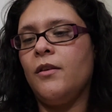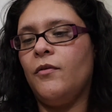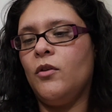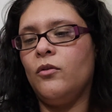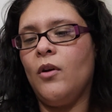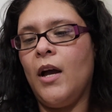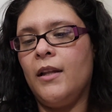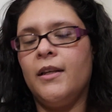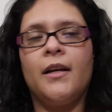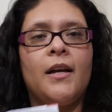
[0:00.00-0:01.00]
If you don't know how
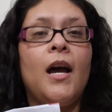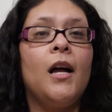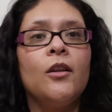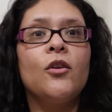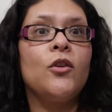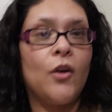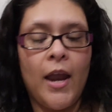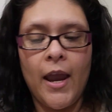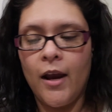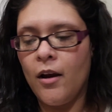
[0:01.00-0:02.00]
to color your
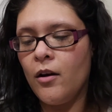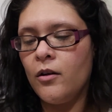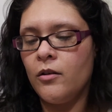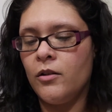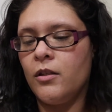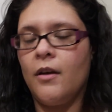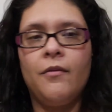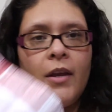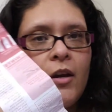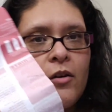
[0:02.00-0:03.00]
hair or
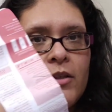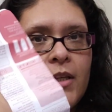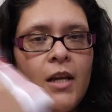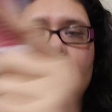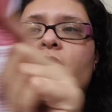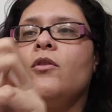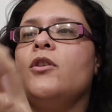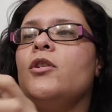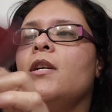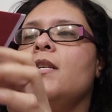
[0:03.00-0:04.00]
stuff, here's the
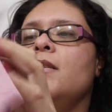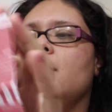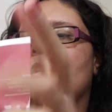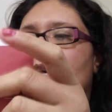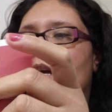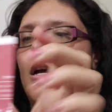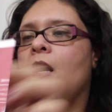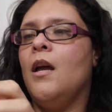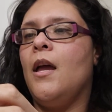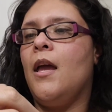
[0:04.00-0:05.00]
instructions.
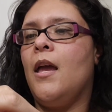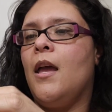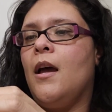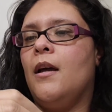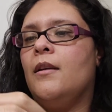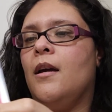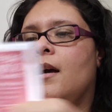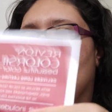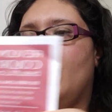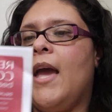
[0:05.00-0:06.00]
And
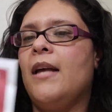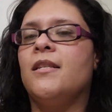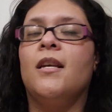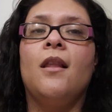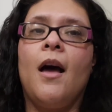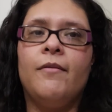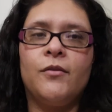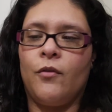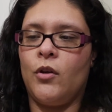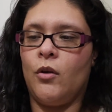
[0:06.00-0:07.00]
it has gloves
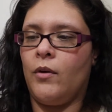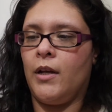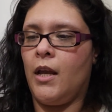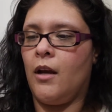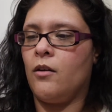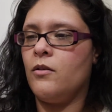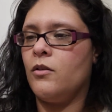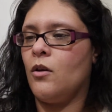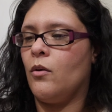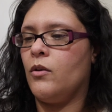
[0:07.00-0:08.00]
for you in here.
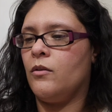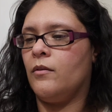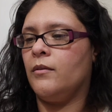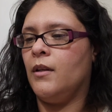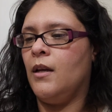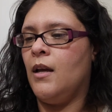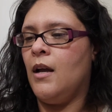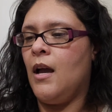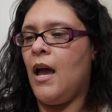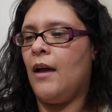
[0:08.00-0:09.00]
So you don't
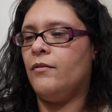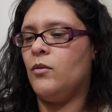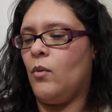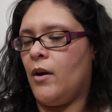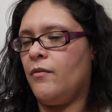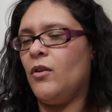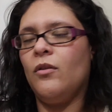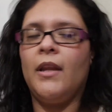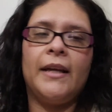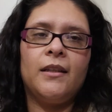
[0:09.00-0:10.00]
have to wear. If you
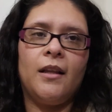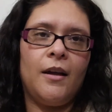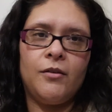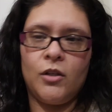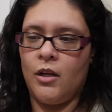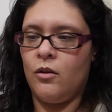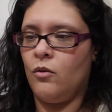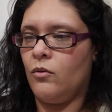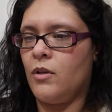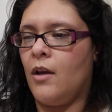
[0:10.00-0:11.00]
don't like the gloves, you can use
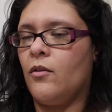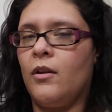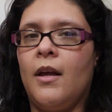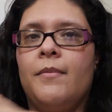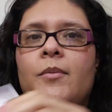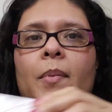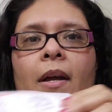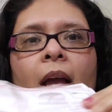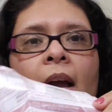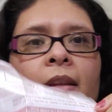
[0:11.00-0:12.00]
other gloves.
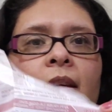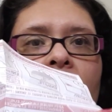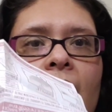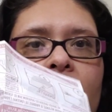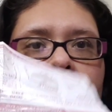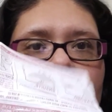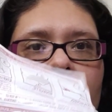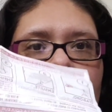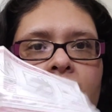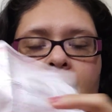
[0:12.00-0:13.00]
But the gloves are
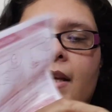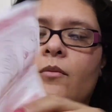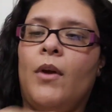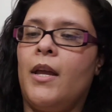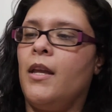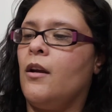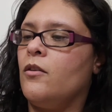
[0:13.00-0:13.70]
literally right here.